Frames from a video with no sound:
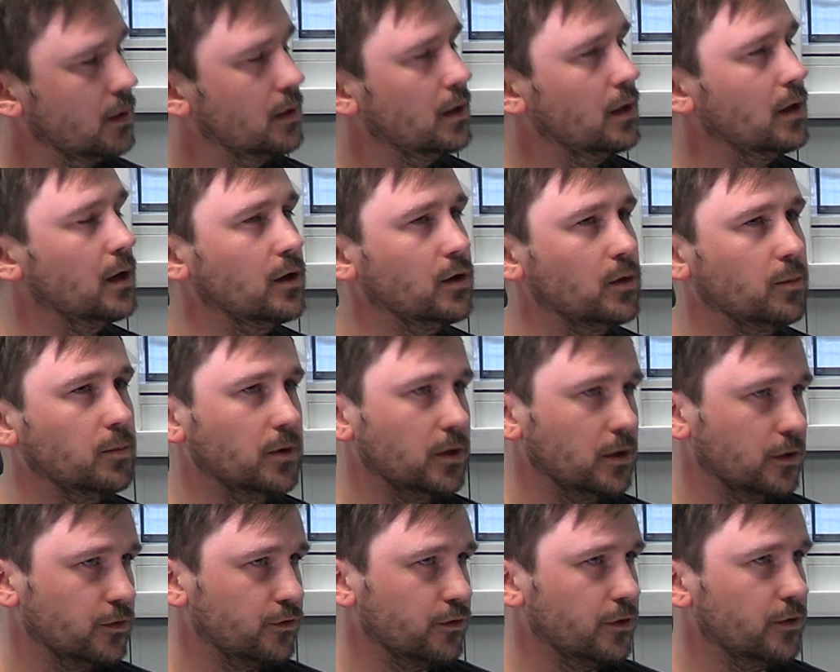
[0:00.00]
And then you
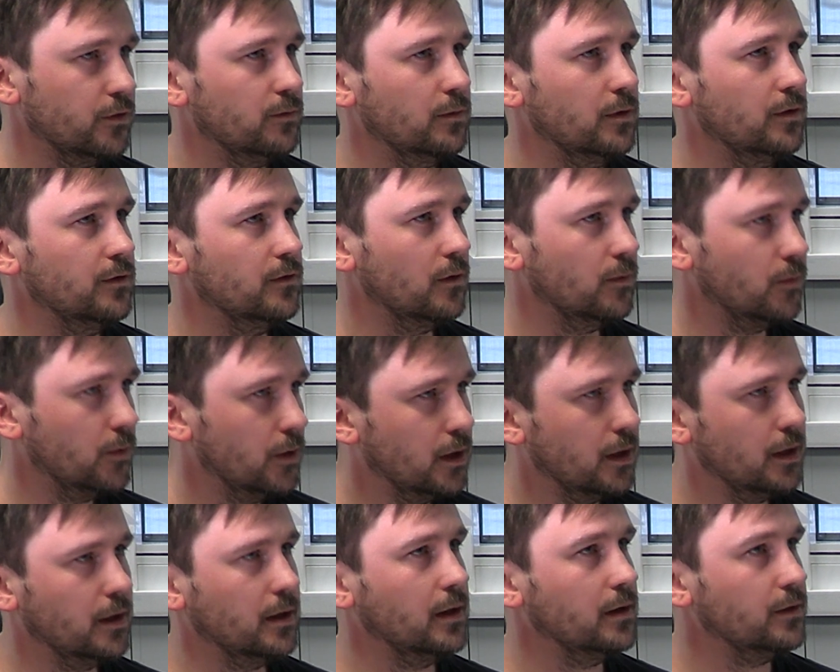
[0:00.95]
build trust with
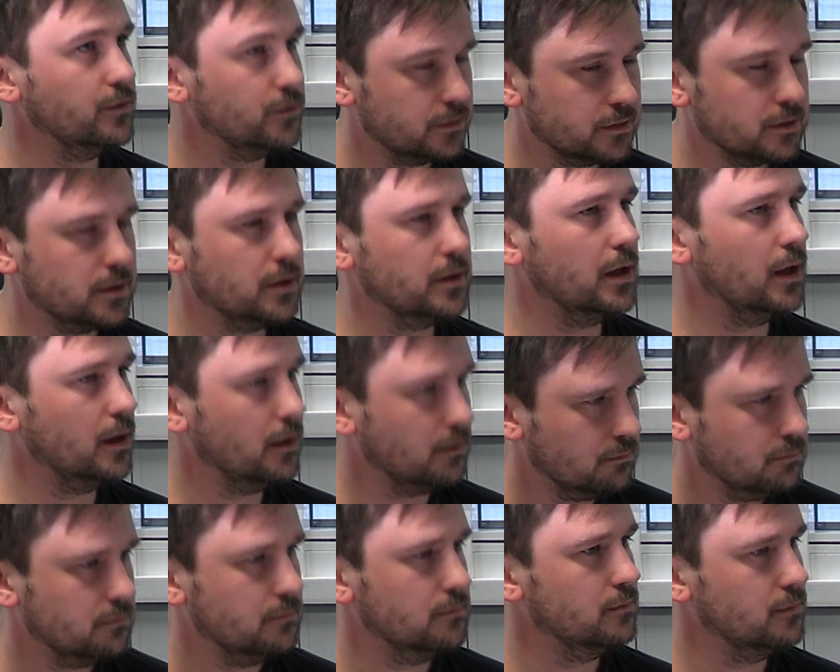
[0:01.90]
someone, and then you just, okay,
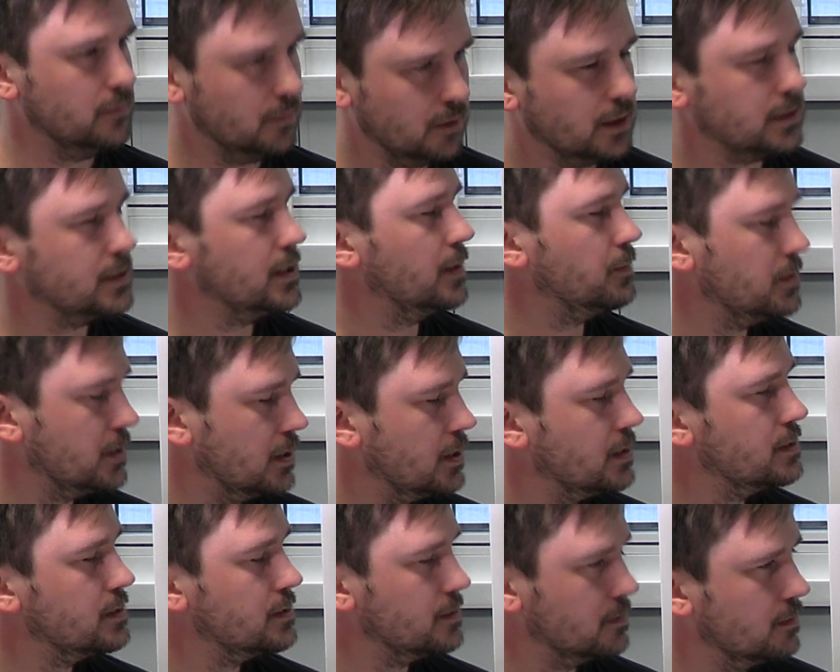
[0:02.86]
accept
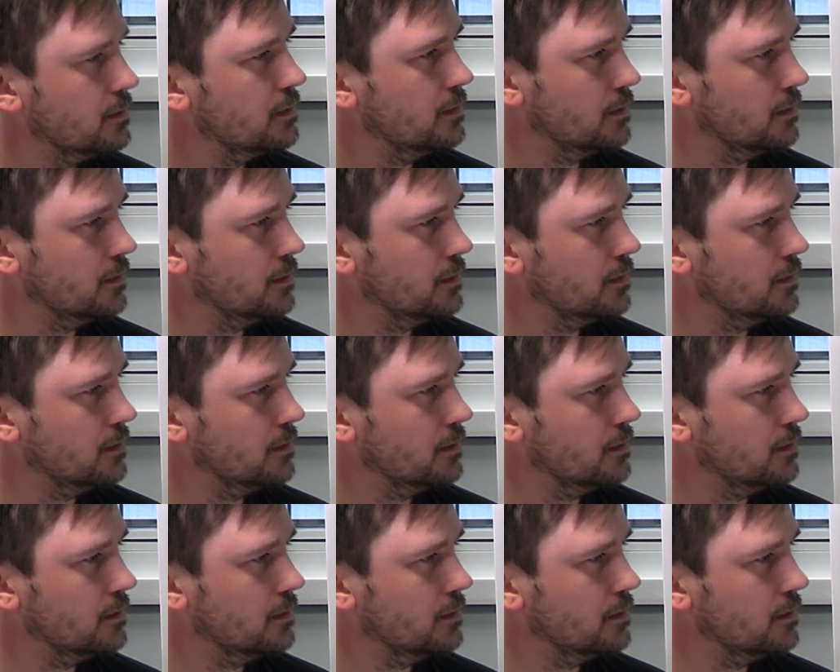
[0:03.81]
this.